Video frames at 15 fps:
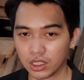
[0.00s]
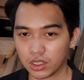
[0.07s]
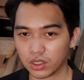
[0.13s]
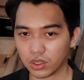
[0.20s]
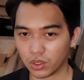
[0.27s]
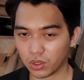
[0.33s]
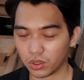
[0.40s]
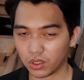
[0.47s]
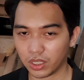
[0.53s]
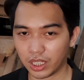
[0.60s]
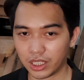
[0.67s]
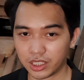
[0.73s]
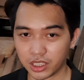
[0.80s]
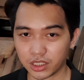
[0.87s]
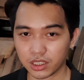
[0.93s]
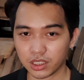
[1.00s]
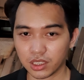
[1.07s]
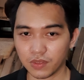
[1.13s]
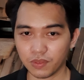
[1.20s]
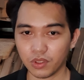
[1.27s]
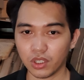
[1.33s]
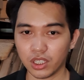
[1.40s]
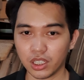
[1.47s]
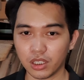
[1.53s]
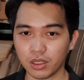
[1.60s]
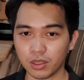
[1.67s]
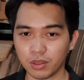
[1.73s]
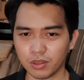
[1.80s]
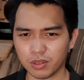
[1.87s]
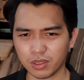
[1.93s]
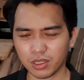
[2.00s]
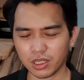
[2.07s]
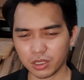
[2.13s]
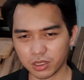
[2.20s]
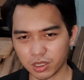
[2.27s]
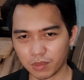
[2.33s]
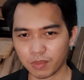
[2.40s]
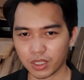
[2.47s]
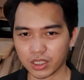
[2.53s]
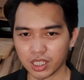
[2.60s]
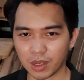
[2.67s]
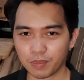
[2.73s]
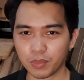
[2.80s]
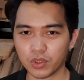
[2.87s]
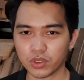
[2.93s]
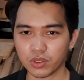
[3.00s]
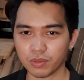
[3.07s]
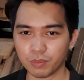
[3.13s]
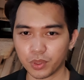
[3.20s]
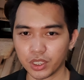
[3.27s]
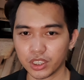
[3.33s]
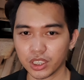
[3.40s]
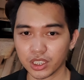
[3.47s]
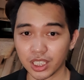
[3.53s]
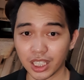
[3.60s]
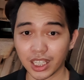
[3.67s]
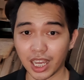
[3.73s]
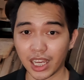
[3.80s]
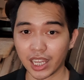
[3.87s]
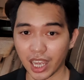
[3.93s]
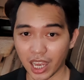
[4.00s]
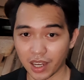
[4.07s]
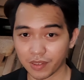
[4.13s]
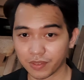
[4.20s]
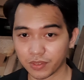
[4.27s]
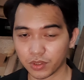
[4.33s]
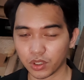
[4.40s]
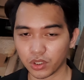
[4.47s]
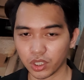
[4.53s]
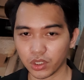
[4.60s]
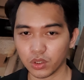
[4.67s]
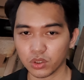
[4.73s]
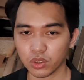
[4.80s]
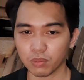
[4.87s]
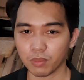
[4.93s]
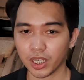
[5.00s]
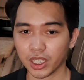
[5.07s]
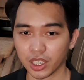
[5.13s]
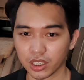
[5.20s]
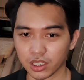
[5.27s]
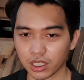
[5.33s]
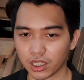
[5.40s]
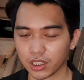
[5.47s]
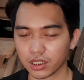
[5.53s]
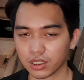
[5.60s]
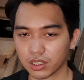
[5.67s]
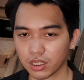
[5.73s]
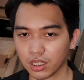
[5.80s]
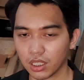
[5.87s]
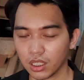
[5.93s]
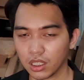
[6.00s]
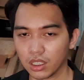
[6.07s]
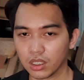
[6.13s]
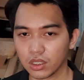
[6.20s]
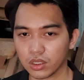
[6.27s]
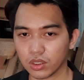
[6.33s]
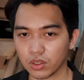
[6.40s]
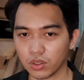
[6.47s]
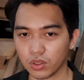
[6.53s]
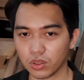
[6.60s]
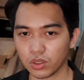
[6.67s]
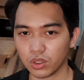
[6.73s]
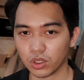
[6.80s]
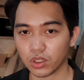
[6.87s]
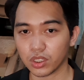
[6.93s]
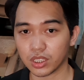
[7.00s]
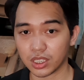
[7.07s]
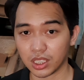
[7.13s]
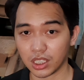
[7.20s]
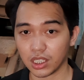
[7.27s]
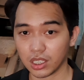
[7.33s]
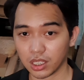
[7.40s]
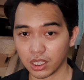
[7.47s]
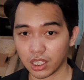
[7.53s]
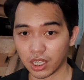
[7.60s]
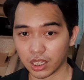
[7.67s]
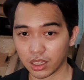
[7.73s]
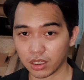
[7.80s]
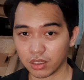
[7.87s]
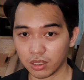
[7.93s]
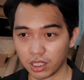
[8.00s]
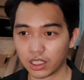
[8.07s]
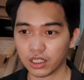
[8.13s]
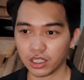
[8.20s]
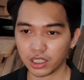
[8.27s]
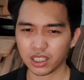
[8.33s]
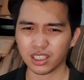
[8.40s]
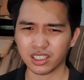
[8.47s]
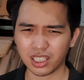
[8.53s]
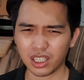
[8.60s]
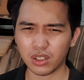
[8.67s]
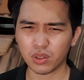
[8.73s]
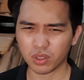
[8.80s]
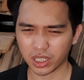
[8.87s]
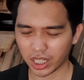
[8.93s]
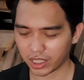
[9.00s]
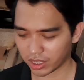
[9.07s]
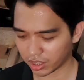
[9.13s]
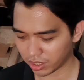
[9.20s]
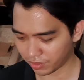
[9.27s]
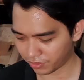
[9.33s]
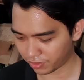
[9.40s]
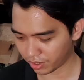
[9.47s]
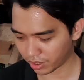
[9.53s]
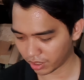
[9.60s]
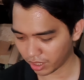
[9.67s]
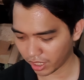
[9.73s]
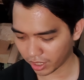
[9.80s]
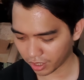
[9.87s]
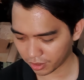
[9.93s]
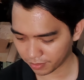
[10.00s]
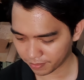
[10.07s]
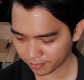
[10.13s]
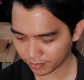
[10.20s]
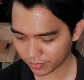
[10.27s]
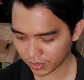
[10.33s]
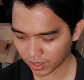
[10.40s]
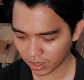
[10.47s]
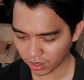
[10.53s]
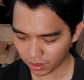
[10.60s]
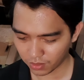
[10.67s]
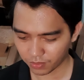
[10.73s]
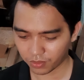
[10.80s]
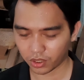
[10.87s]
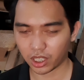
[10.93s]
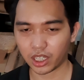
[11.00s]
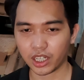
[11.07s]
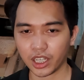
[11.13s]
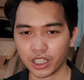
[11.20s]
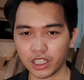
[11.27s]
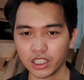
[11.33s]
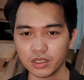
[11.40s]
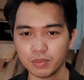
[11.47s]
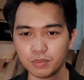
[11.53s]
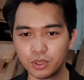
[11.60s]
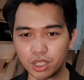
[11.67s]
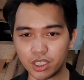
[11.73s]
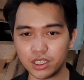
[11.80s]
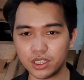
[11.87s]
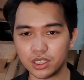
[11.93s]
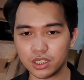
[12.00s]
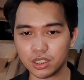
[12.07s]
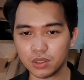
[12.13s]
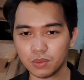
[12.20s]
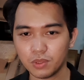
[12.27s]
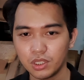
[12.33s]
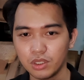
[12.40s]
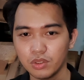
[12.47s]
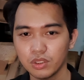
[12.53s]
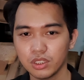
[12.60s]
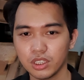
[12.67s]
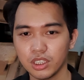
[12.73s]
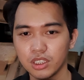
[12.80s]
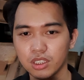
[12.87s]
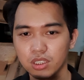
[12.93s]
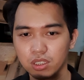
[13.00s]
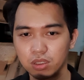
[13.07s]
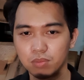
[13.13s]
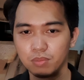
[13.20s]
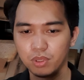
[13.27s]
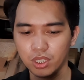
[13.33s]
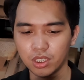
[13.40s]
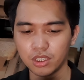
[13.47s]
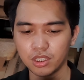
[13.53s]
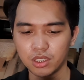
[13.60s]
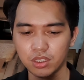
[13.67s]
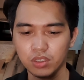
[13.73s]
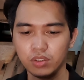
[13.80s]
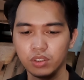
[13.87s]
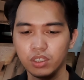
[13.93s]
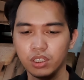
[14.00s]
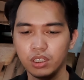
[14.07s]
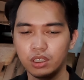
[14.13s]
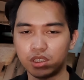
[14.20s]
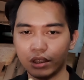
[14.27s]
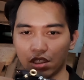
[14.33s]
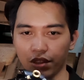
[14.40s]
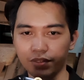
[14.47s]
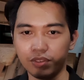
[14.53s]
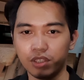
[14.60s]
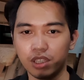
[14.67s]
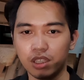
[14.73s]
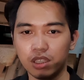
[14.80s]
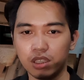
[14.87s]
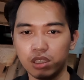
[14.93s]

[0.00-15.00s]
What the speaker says: So I'll just give you some examples of bridges that I have or I use on my guitars. So you could see that yeah, they look kind of different. Like for our headless bridge, we use this bridge. Okay, it's different.